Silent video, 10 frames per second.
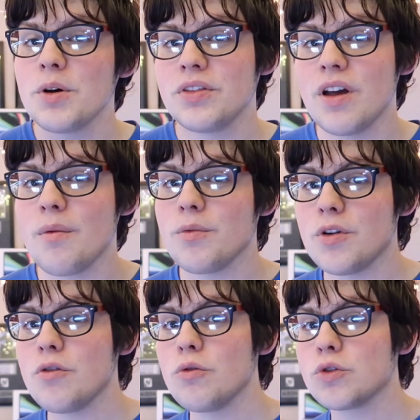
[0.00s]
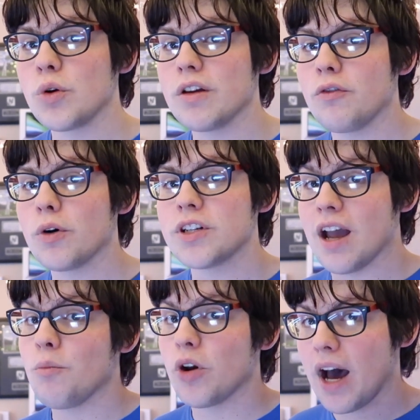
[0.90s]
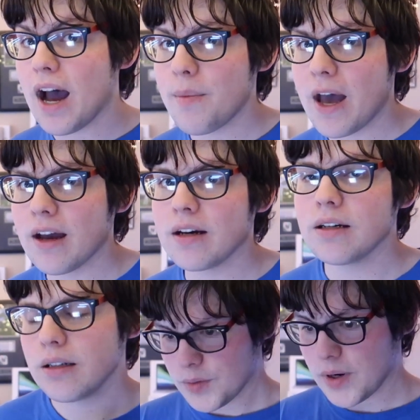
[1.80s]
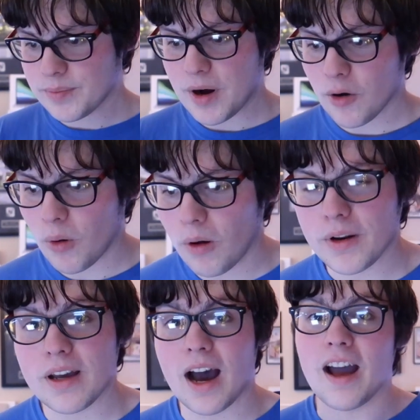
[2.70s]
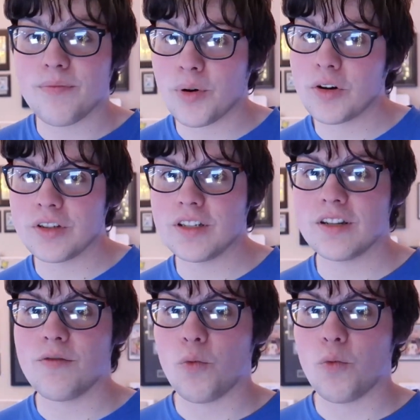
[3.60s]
with the new 24-inch M1 iMac. So it has better quality. I've personally